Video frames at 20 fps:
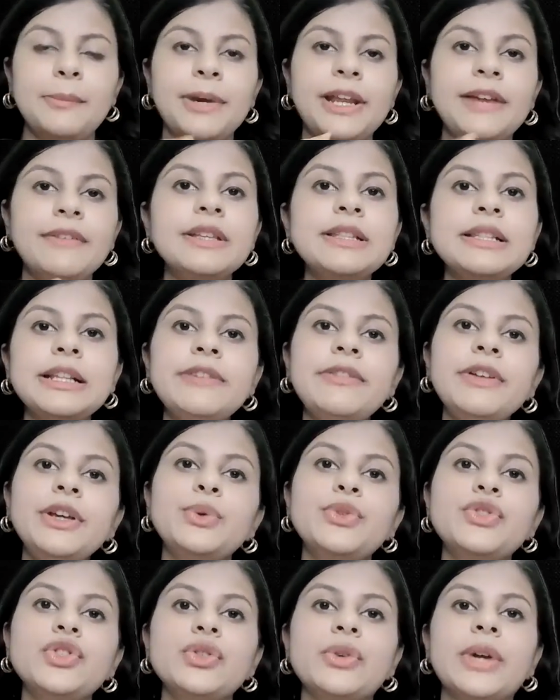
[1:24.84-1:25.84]
Previously, we
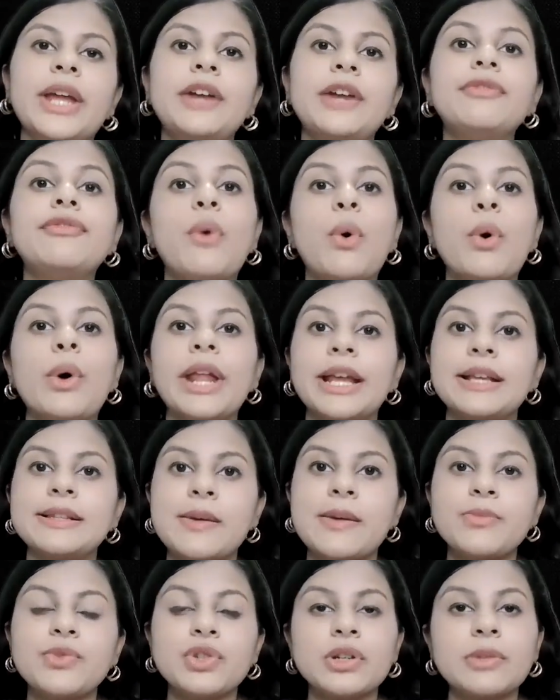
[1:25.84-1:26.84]
used to get 4
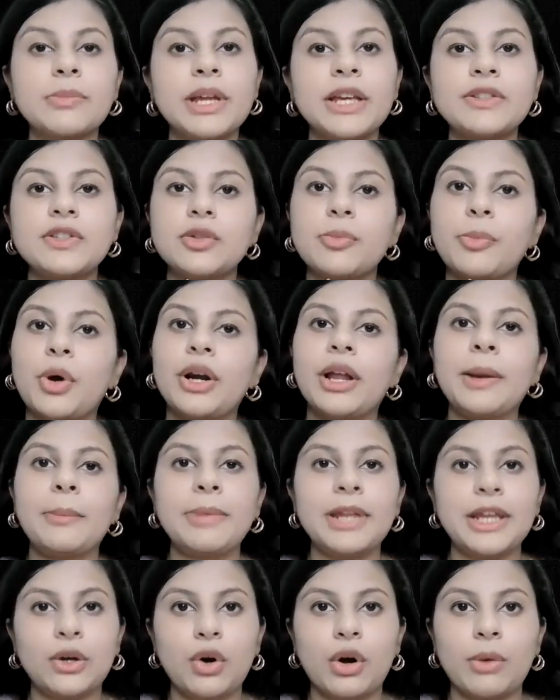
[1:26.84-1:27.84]
exemption based upon our
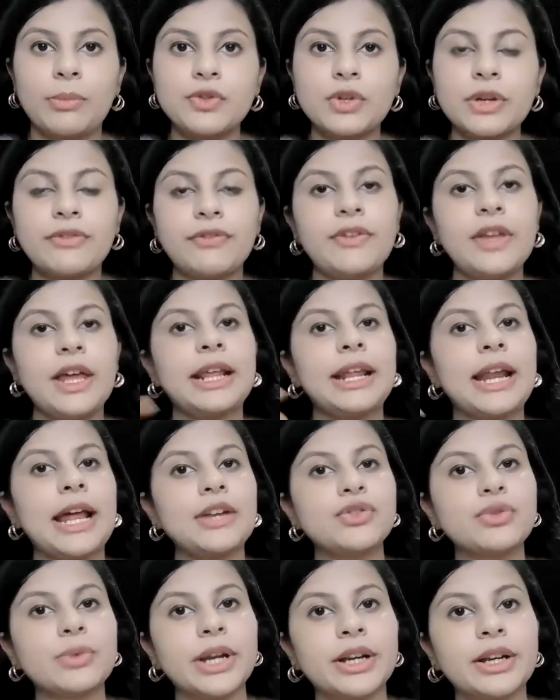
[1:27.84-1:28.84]
BCom. So if we are
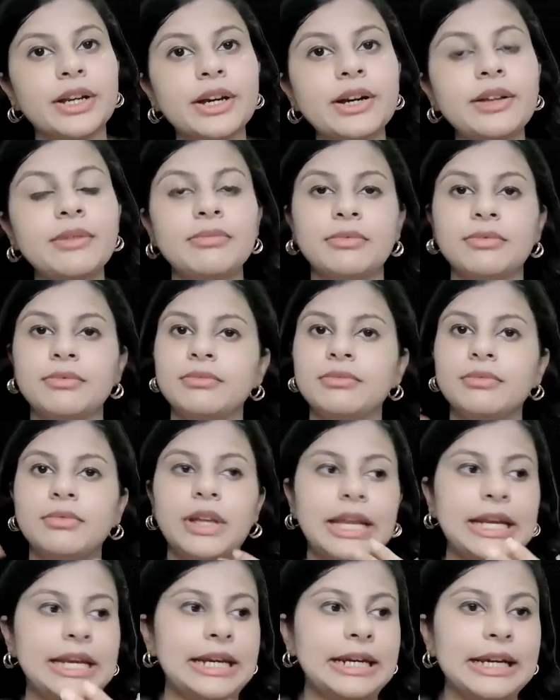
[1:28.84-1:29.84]
graduated
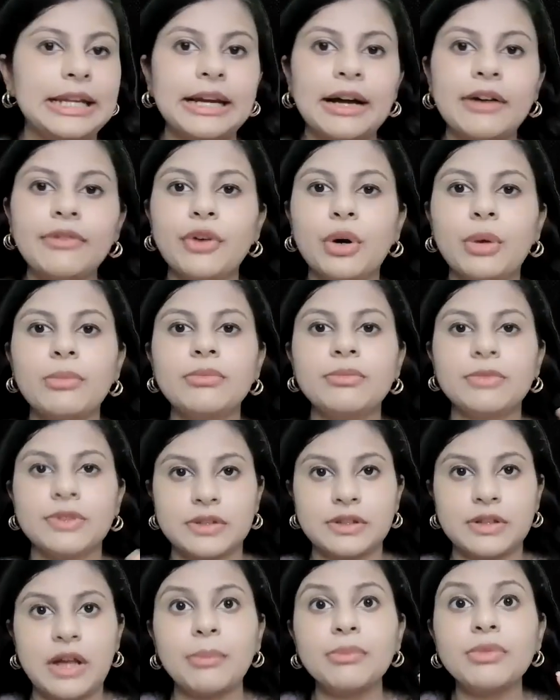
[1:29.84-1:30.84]
in India from
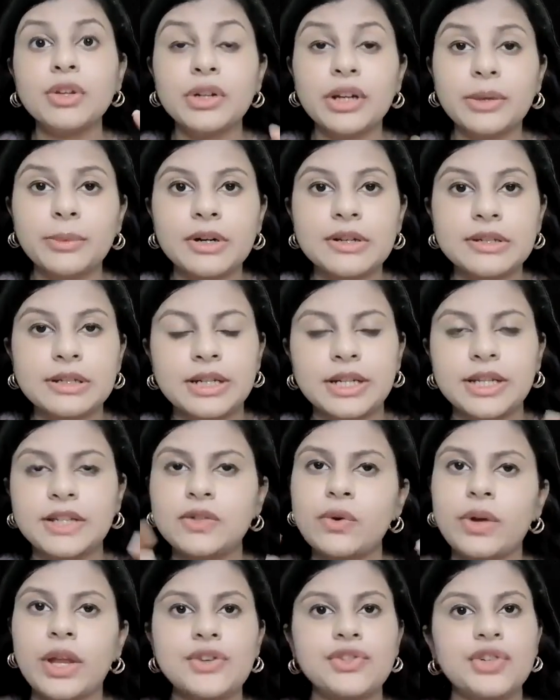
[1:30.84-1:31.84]
some
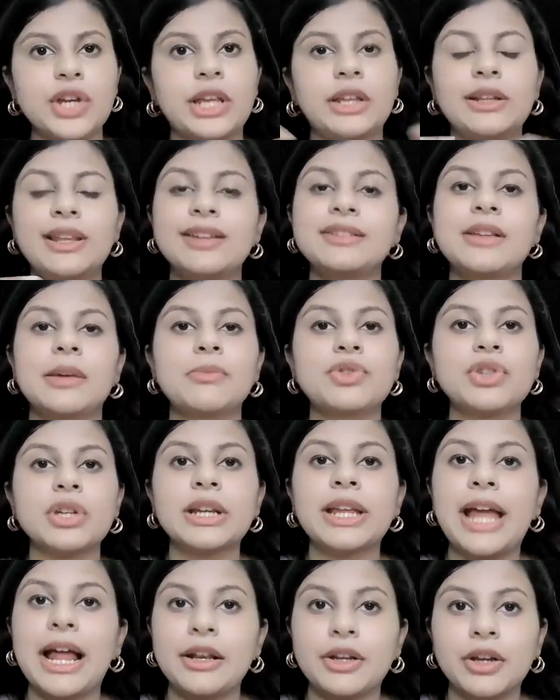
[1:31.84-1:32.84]
universities, you can check the
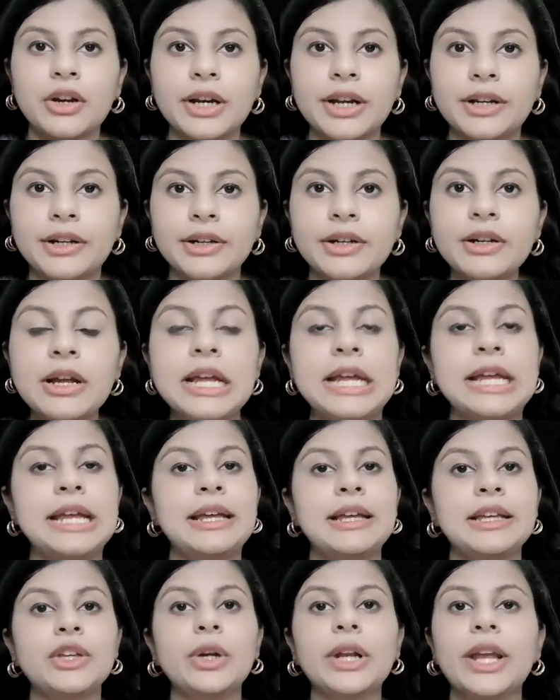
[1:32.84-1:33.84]
exemption calculator.
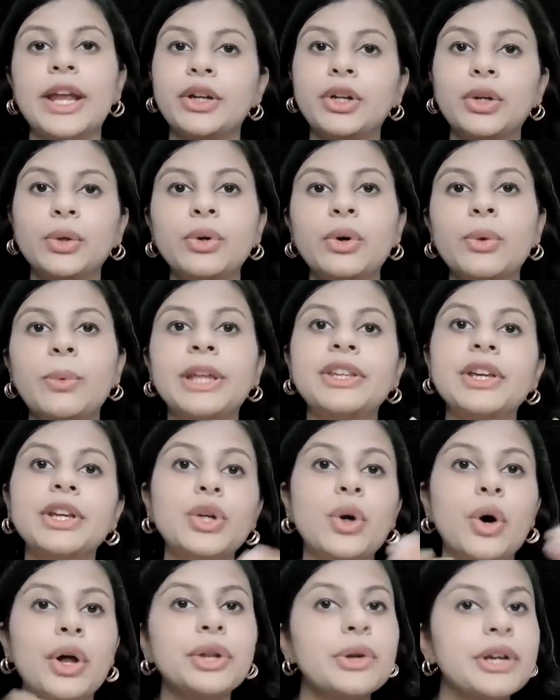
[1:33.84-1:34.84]
You'll get to know whether
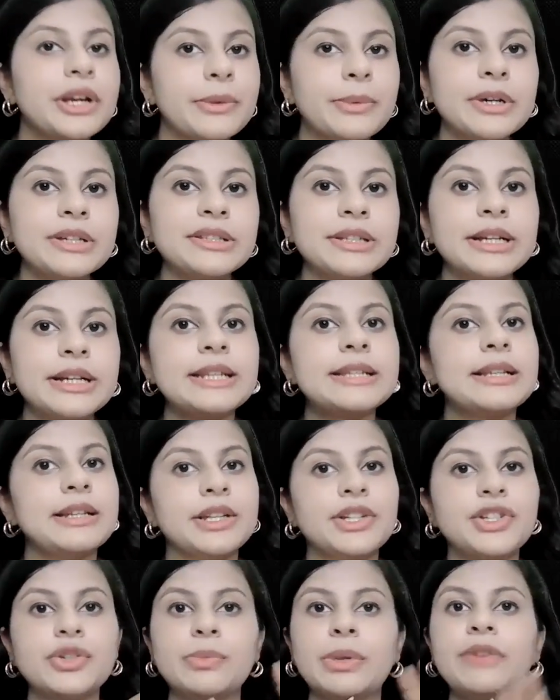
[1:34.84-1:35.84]
your university is
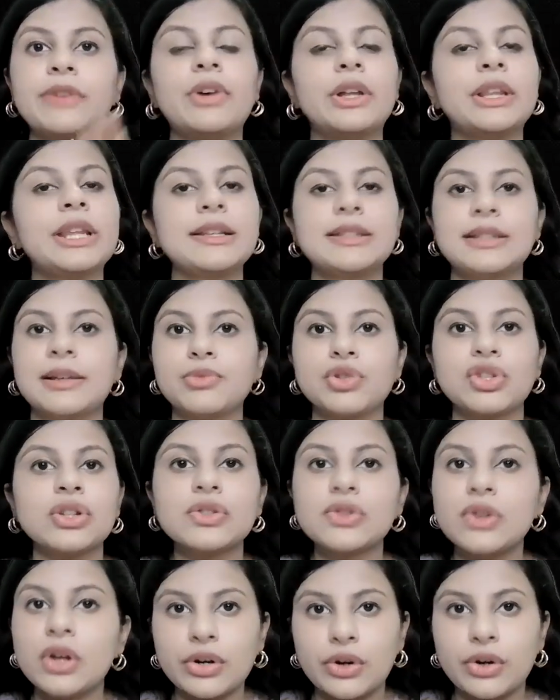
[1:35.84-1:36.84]
eligible for the
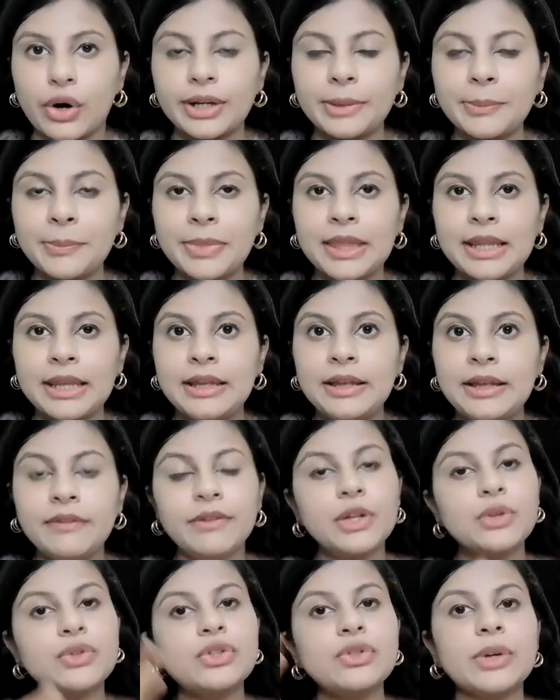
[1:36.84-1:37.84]
exemptions or not.
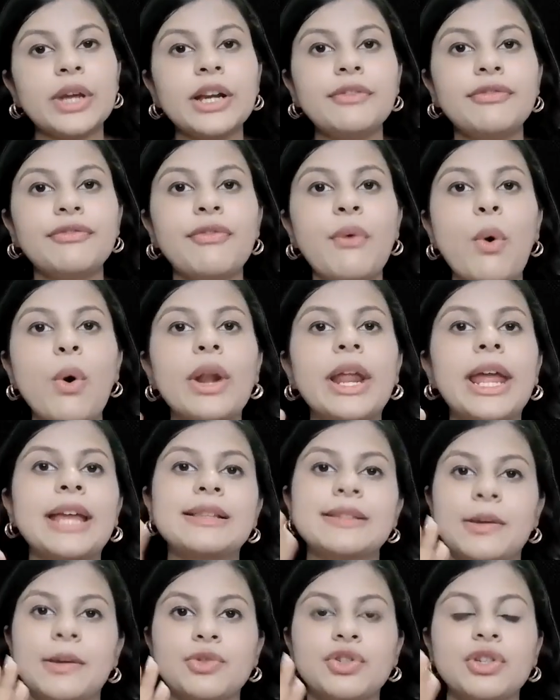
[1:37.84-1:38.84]
We used to get 4
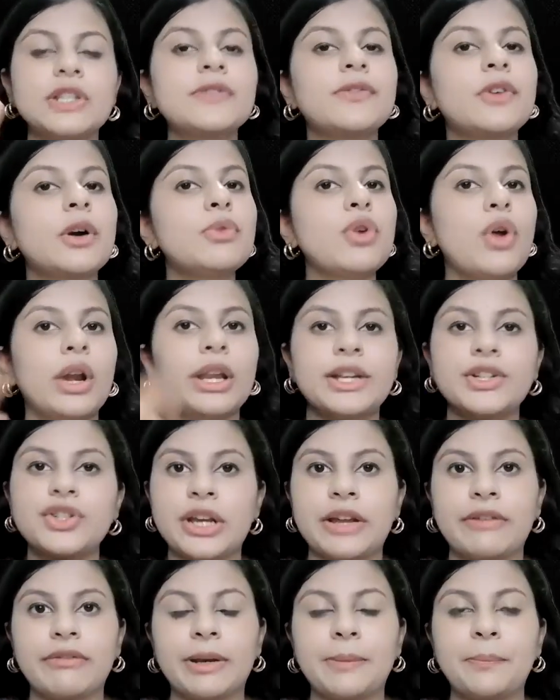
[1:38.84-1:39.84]
exemptions from
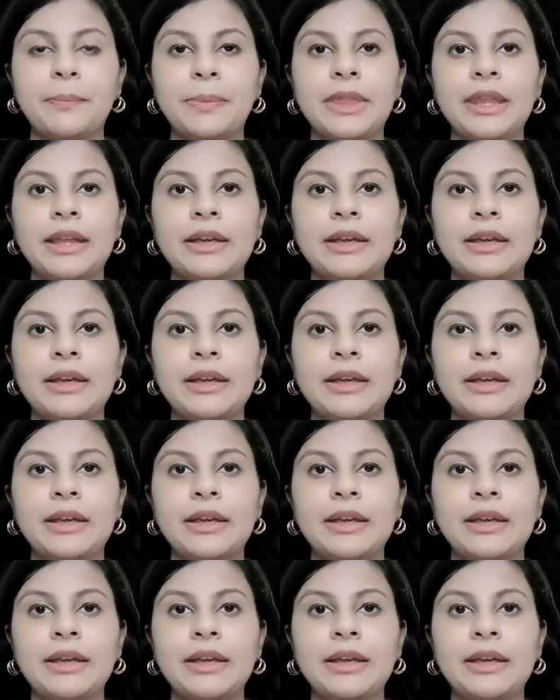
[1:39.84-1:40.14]
knowledge level.